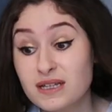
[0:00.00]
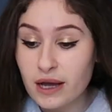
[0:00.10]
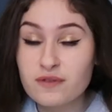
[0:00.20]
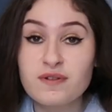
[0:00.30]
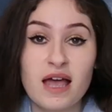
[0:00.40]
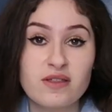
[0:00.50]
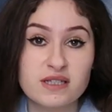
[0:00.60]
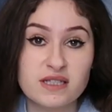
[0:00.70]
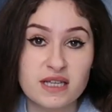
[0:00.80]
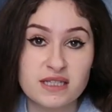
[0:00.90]
I have let
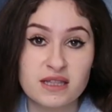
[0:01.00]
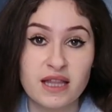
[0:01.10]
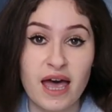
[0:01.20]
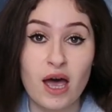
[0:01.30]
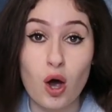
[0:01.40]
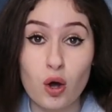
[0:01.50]
this sit in there